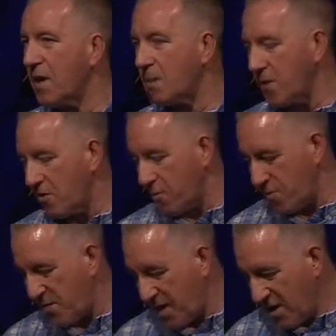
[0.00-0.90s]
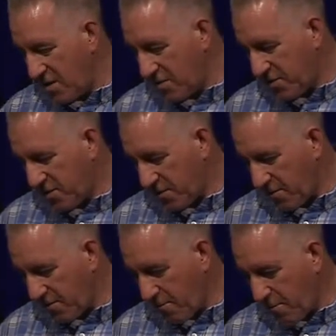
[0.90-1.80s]
I'm going to go to a
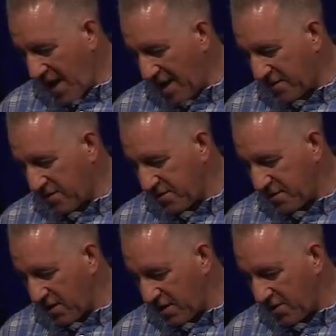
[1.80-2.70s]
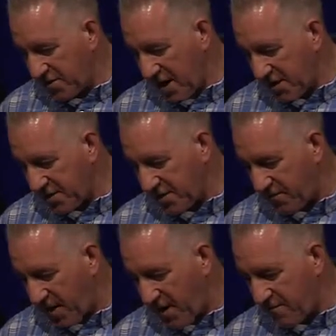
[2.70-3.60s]
passage in Ecclesiastes
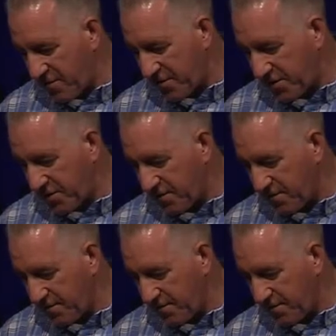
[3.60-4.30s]
5, verse 2.